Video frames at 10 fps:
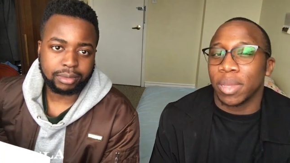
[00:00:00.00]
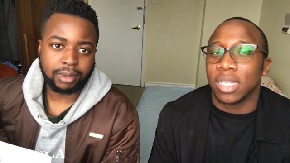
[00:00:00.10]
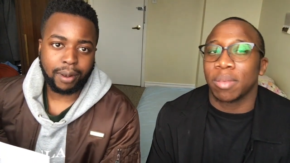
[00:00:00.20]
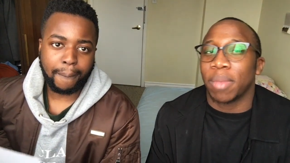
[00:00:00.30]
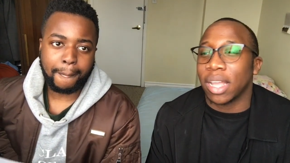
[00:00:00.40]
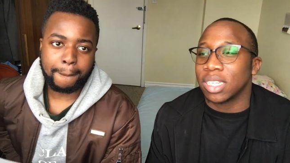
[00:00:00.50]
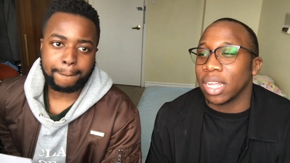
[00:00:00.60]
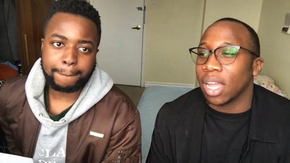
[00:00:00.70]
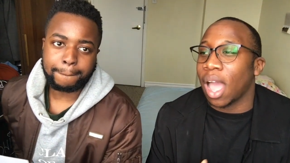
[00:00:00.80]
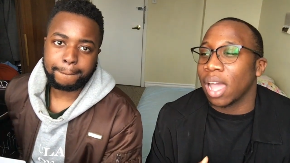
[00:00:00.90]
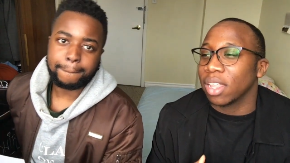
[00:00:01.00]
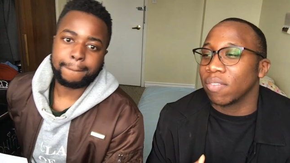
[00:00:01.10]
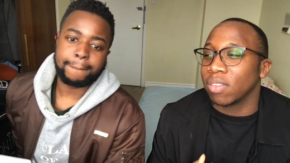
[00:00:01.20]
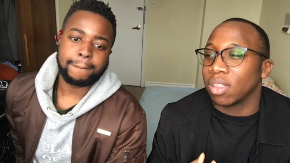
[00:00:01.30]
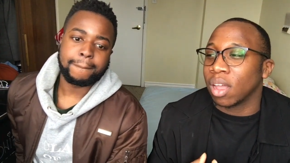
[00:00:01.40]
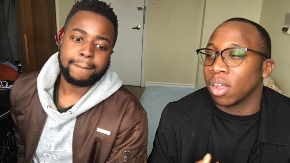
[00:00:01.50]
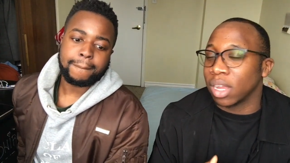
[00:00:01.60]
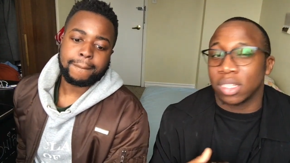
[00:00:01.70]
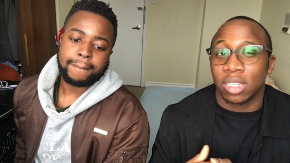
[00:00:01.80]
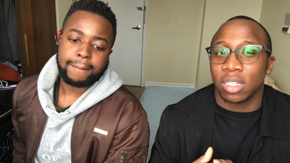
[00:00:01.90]
Speaker 1: Because imagine like I lived. Oh,
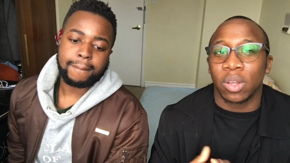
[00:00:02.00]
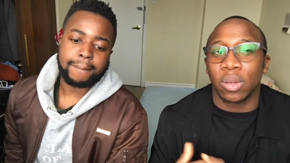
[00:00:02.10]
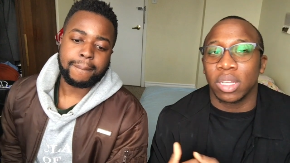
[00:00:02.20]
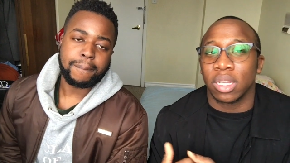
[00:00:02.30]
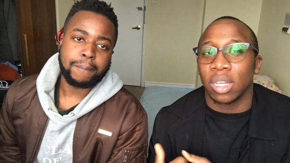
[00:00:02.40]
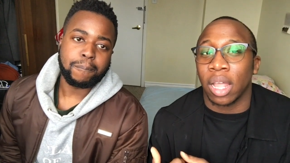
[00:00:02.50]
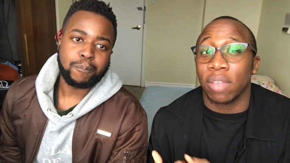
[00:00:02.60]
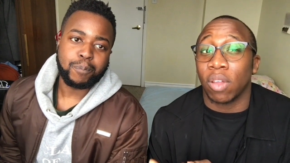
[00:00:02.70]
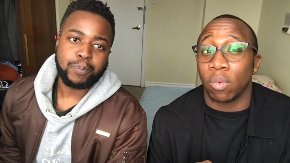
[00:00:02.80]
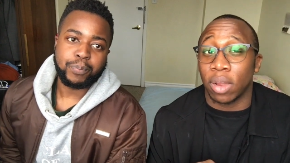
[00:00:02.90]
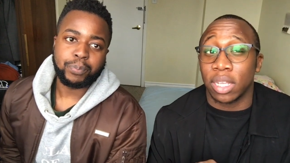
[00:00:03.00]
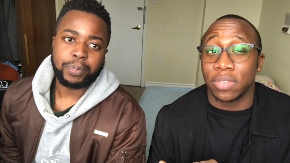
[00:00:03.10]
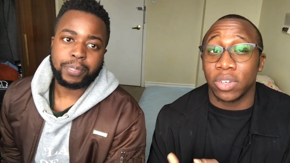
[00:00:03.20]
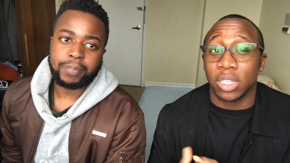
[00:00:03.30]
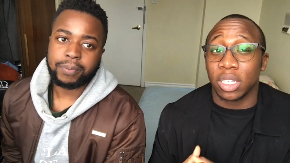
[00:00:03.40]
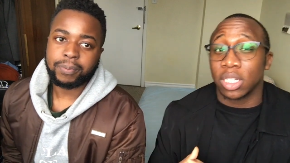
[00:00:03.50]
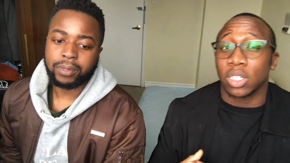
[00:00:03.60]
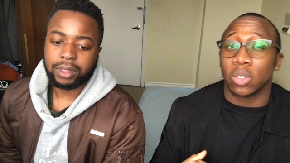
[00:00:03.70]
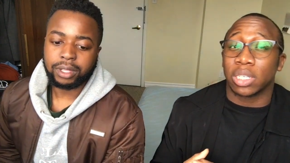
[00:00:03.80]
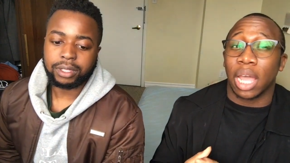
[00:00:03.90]
that's a low key. I lived on res first year,
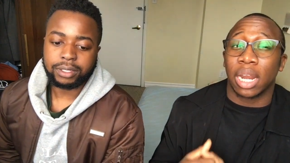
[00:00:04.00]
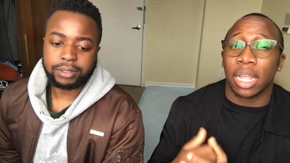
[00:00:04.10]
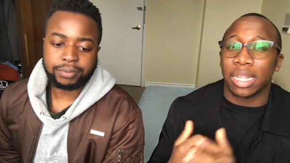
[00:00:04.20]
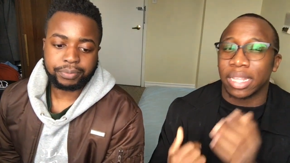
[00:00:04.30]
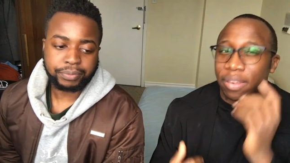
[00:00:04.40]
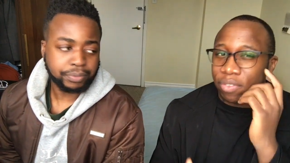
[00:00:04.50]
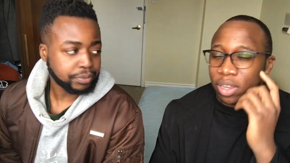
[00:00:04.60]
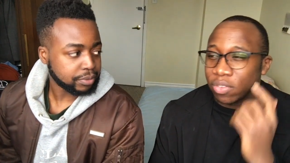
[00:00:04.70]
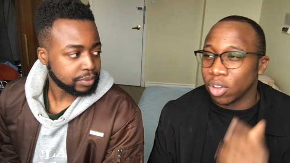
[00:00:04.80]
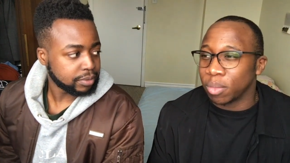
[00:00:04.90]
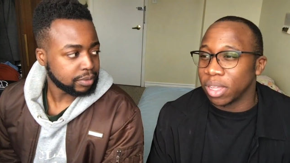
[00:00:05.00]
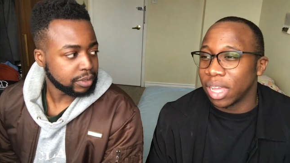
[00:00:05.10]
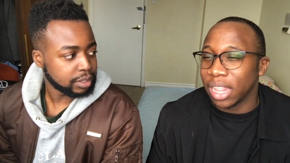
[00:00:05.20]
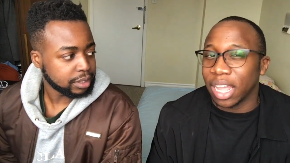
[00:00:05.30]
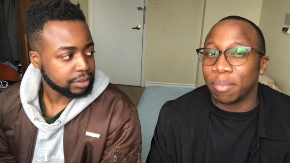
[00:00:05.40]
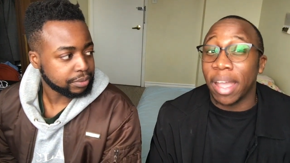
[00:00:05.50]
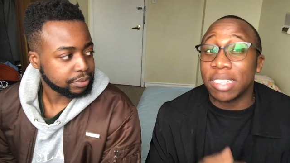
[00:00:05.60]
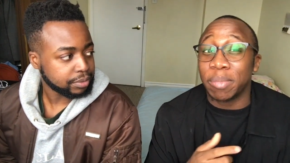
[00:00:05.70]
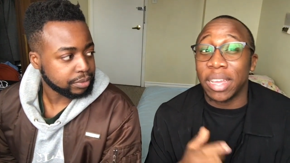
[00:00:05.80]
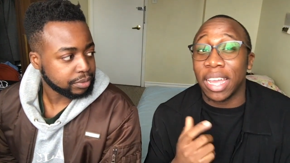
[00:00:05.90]
so it's kind of like different. You feel me? Like
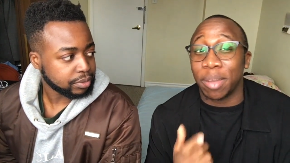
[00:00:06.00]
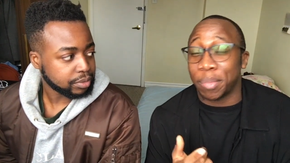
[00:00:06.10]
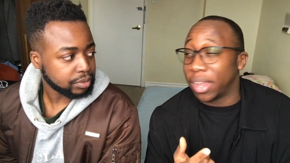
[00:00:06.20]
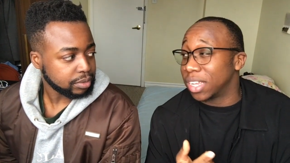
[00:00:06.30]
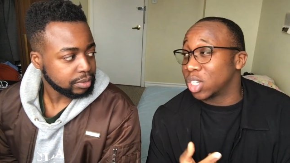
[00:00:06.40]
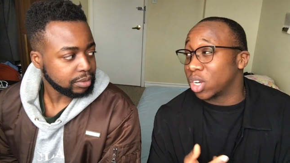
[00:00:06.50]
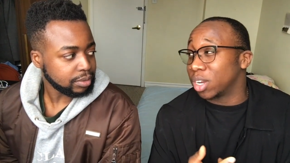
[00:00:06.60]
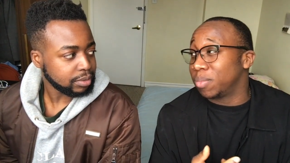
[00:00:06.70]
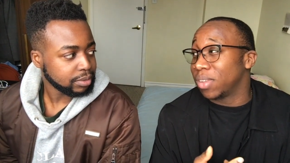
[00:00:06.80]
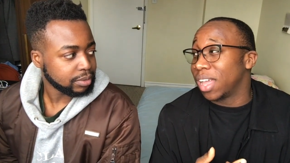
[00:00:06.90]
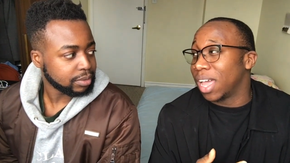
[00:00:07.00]
imagine being at your parents' crib,